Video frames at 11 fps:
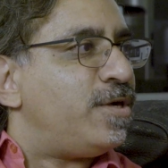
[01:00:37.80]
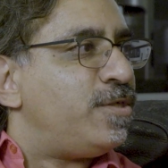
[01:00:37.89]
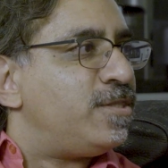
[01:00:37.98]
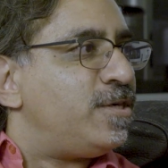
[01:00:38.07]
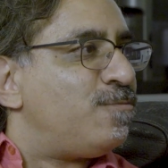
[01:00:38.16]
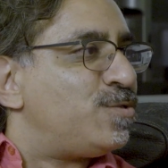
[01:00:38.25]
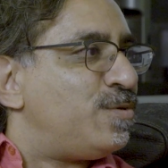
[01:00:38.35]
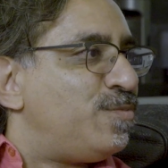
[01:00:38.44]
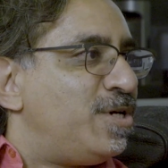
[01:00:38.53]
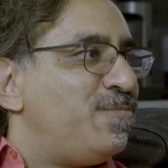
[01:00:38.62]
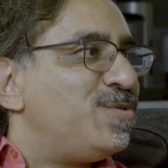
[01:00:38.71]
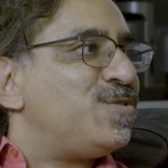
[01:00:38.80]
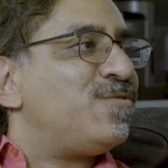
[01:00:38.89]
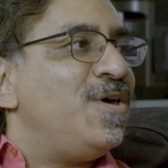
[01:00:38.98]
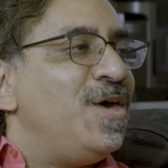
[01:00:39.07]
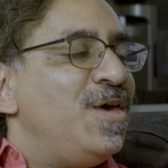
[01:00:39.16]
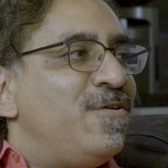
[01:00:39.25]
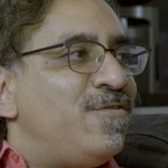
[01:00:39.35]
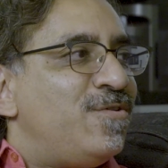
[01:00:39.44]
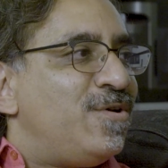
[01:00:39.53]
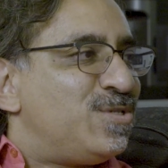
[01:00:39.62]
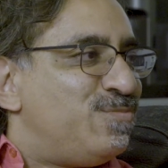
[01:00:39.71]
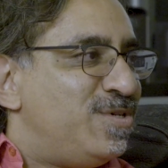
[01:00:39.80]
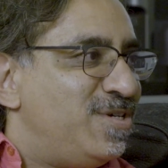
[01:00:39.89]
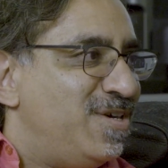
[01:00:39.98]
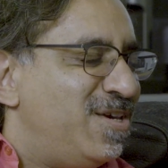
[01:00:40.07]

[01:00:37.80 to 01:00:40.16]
I think there was a purpose for us being